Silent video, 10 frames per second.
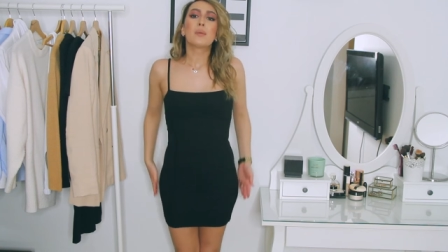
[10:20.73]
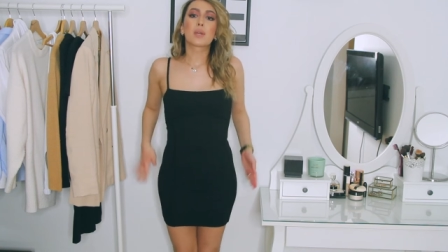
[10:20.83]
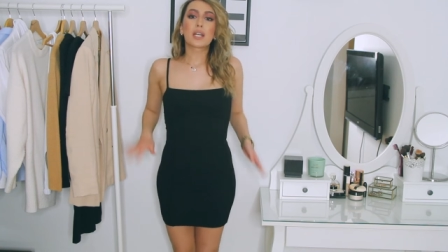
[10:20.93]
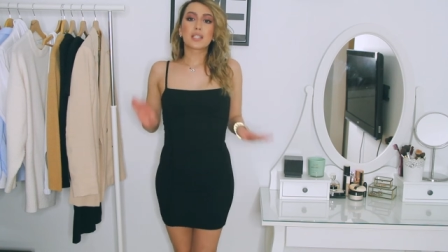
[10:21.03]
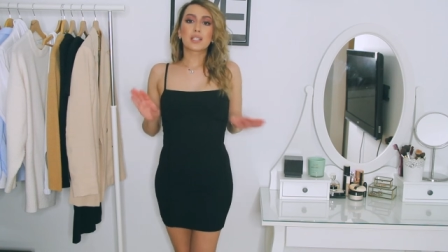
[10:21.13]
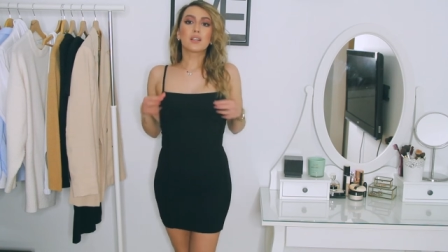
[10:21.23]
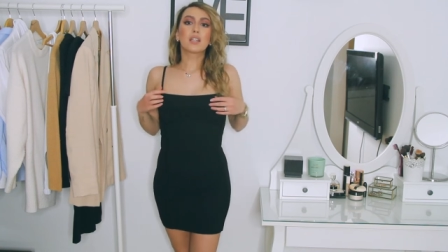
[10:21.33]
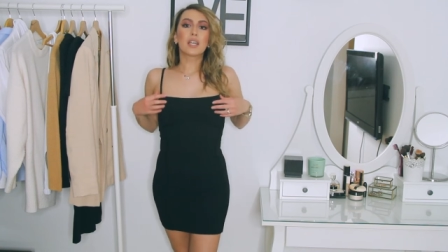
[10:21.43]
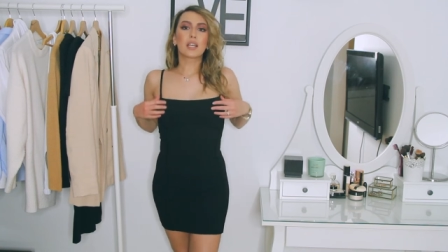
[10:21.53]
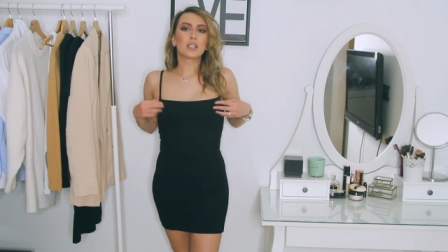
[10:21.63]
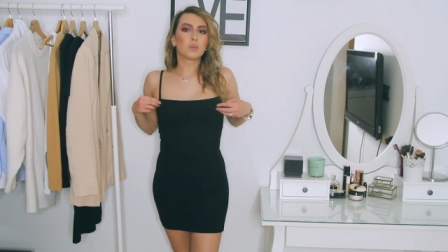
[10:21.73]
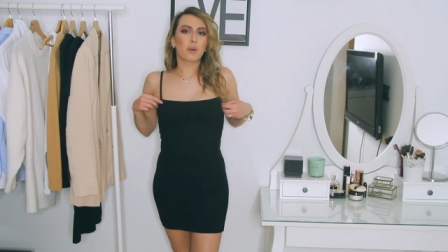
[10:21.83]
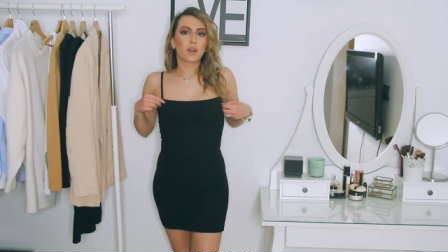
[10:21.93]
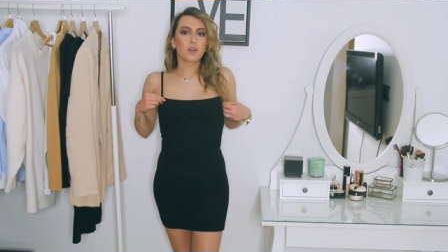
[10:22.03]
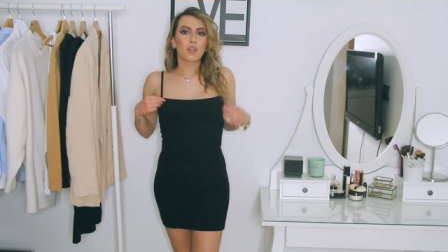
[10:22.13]
but I still think it's
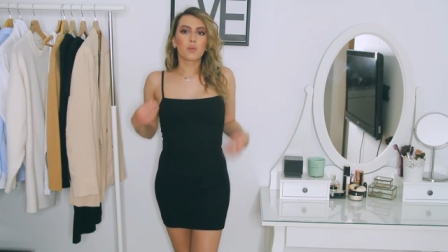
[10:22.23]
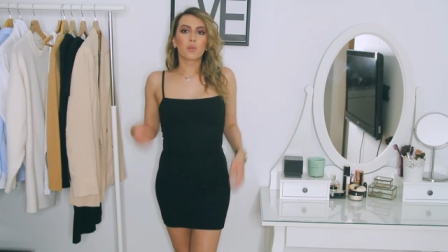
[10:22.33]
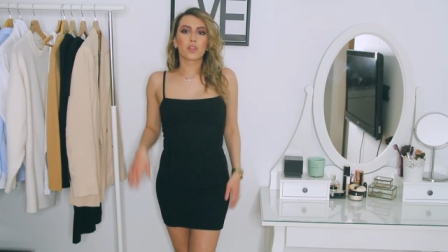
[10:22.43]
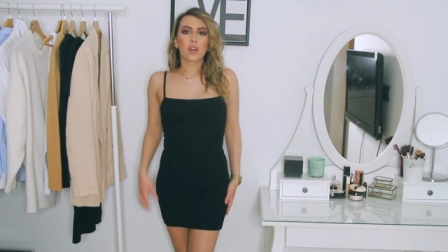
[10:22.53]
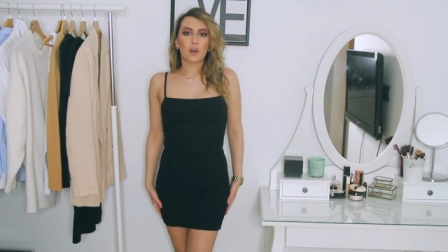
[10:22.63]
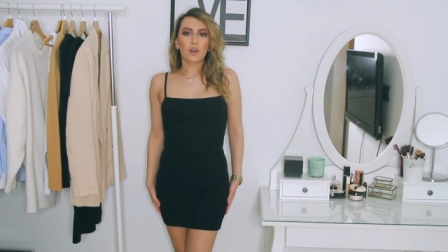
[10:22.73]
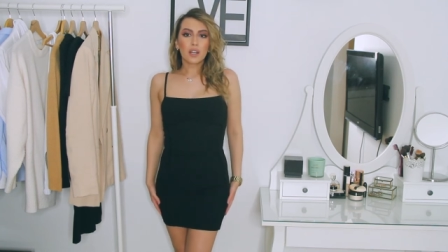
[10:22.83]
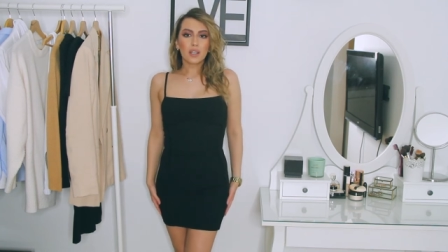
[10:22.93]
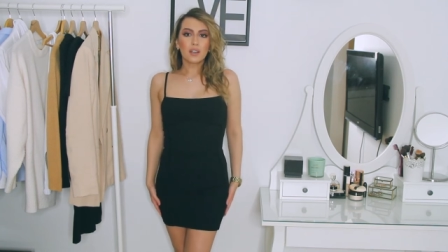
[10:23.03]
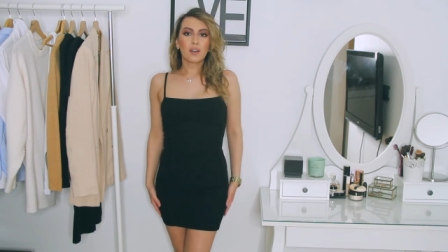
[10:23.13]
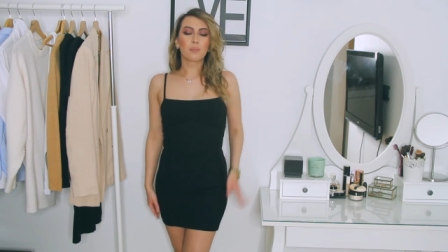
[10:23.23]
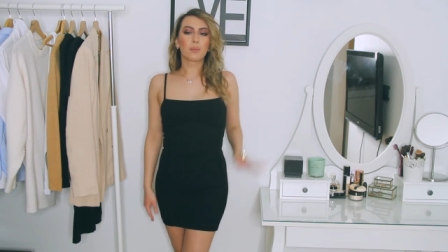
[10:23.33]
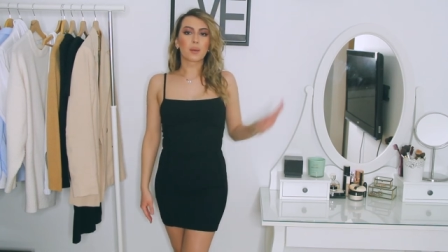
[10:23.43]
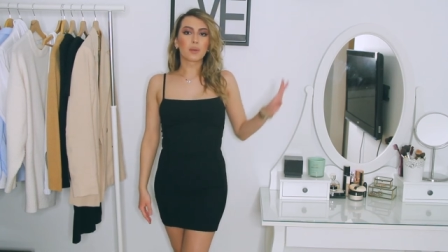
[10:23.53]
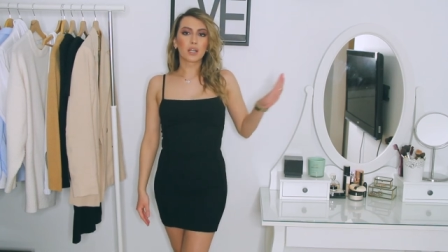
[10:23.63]
better than without it
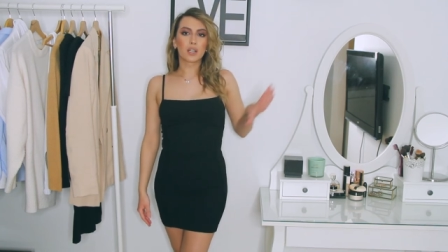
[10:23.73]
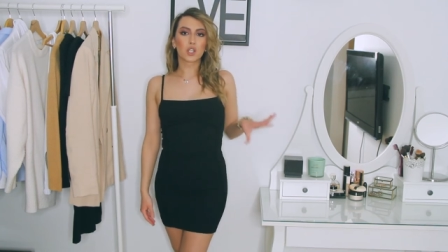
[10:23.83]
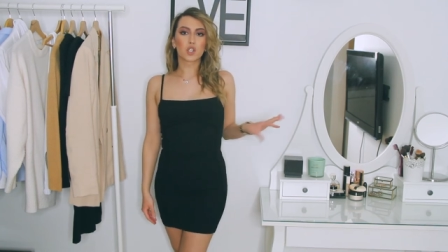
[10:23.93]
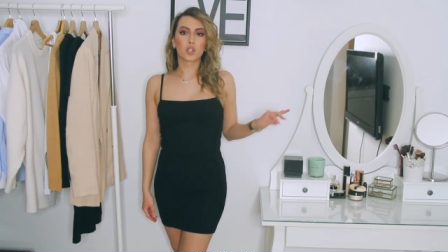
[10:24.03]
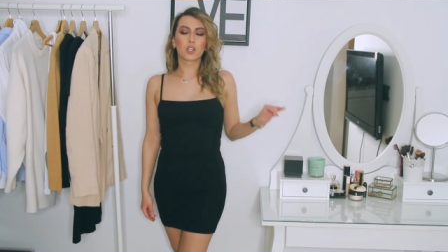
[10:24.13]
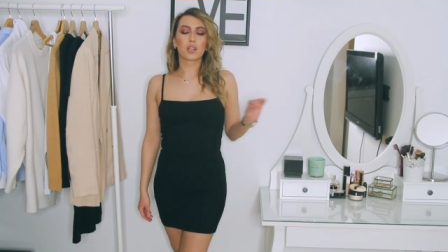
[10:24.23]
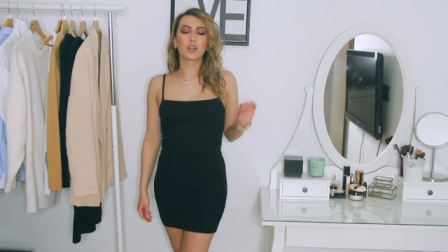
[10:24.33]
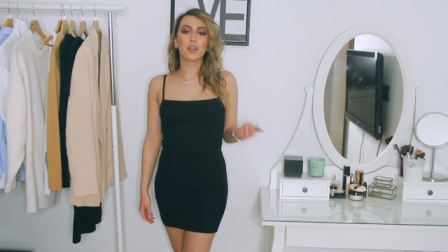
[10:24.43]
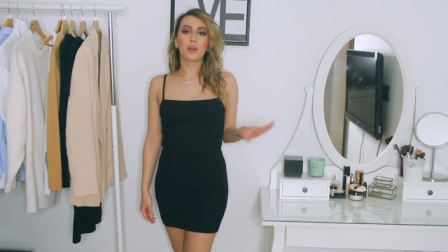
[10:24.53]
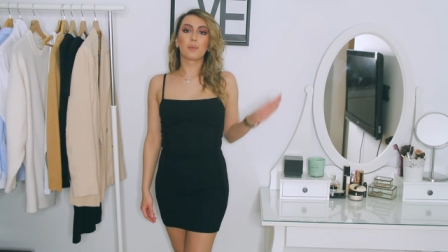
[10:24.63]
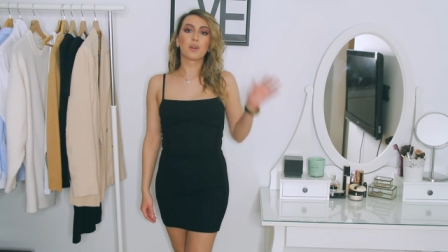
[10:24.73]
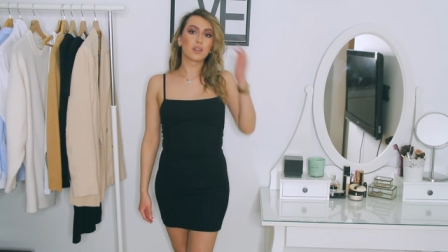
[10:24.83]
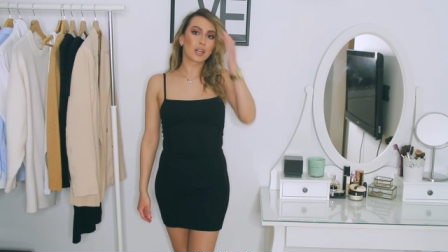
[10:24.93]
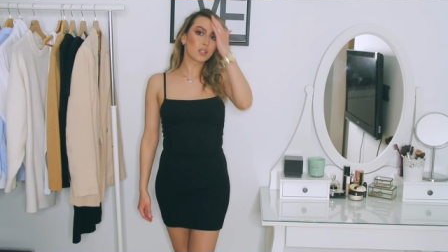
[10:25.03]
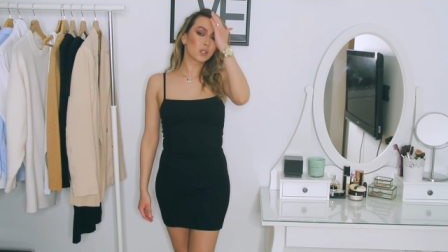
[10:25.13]
but I'm gonna insert the clip
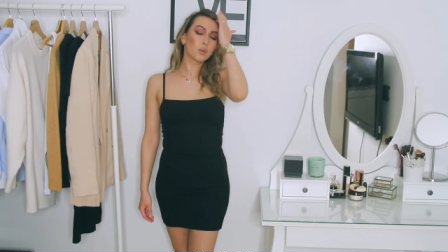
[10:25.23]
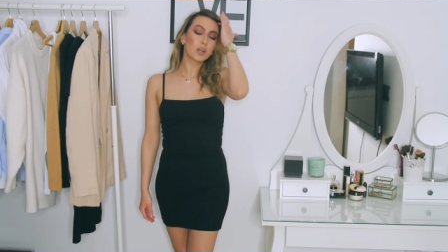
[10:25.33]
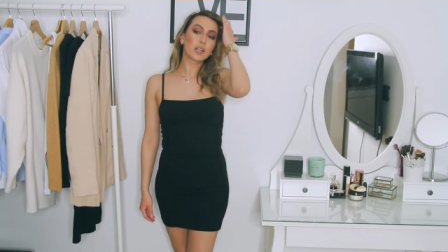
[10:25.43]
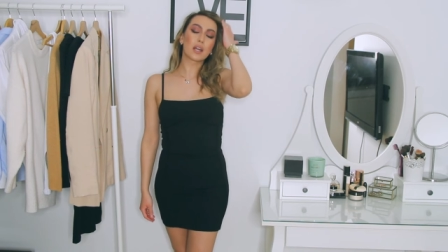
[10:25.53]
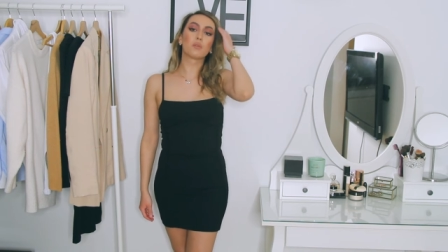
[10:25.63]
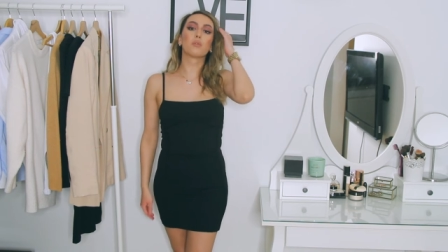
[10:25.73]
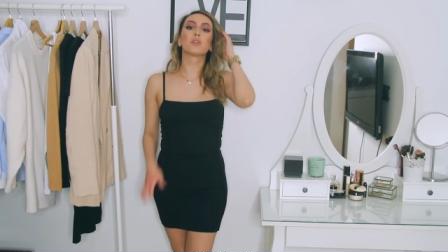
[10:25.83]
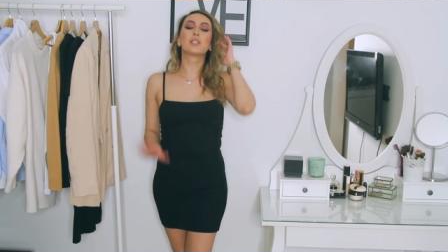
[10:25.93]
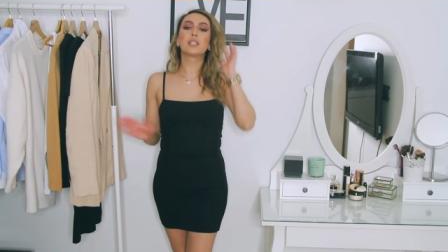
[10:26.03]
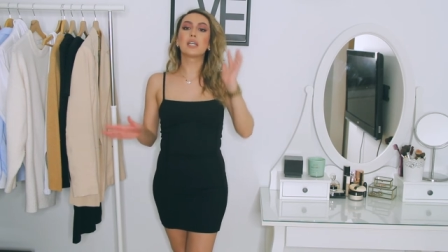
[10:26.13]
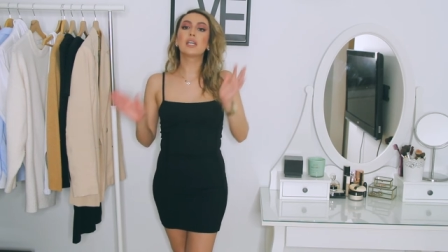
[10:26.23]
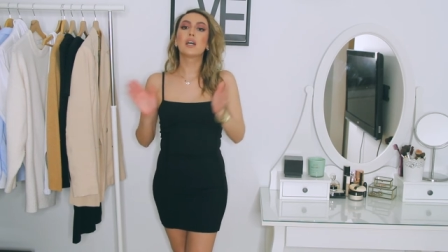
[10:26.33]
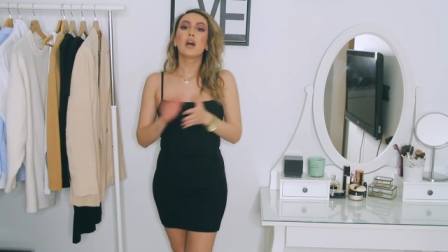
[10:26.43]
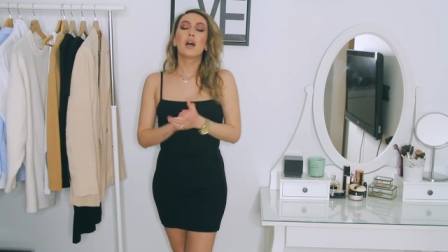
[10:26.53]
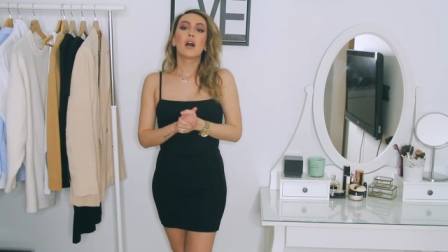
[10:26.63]
next to it and we'll
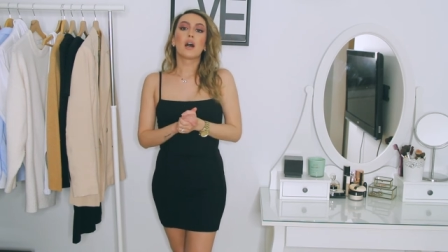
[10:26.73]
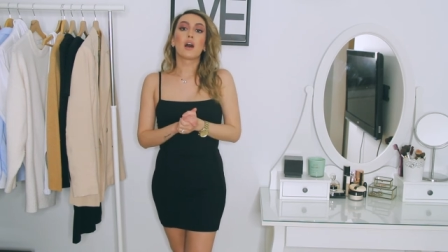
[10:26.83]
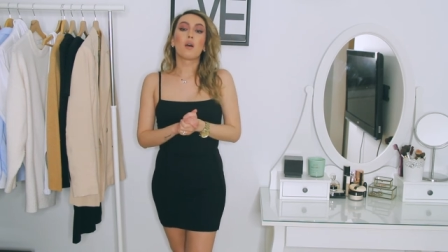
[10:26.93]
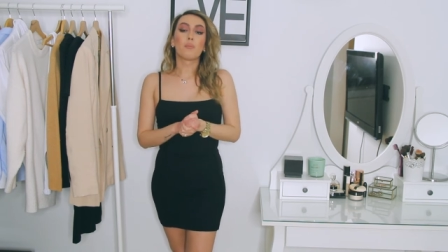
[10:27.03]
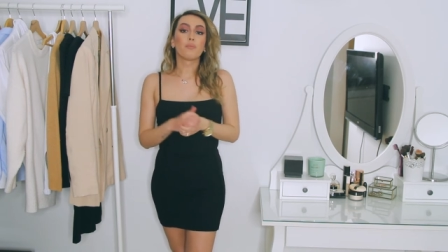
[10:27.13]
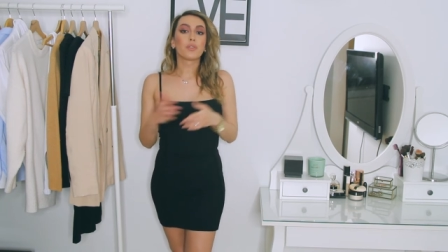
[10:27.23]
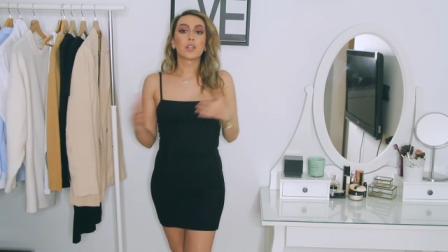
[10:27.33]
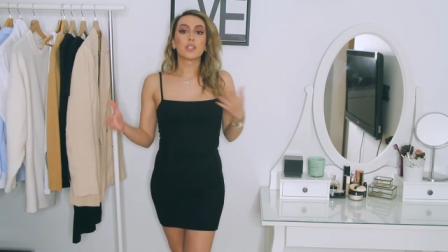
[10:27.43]
see um, the